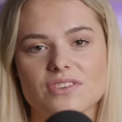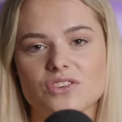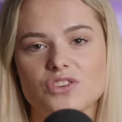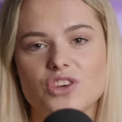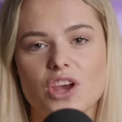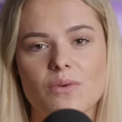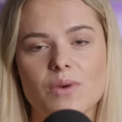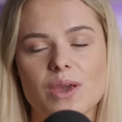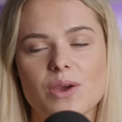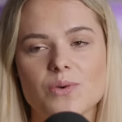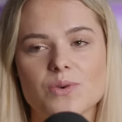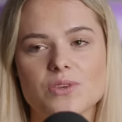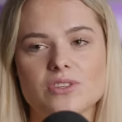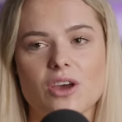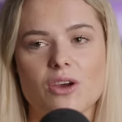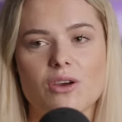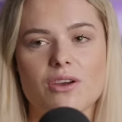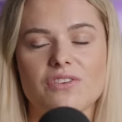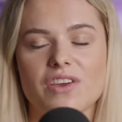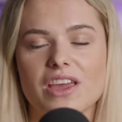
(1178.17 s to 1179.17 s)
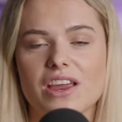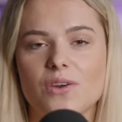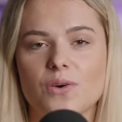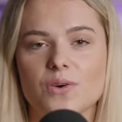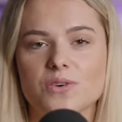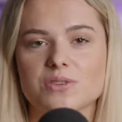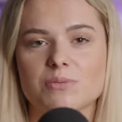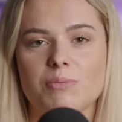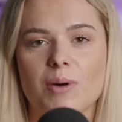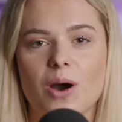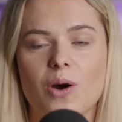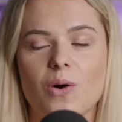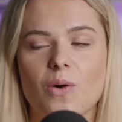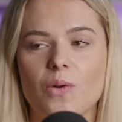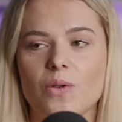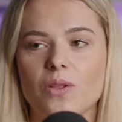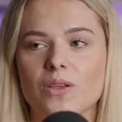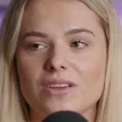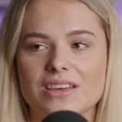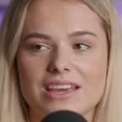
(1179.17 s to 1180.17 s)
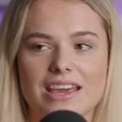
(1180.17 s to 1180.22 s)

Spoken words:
Joey also, if he knocks a pole,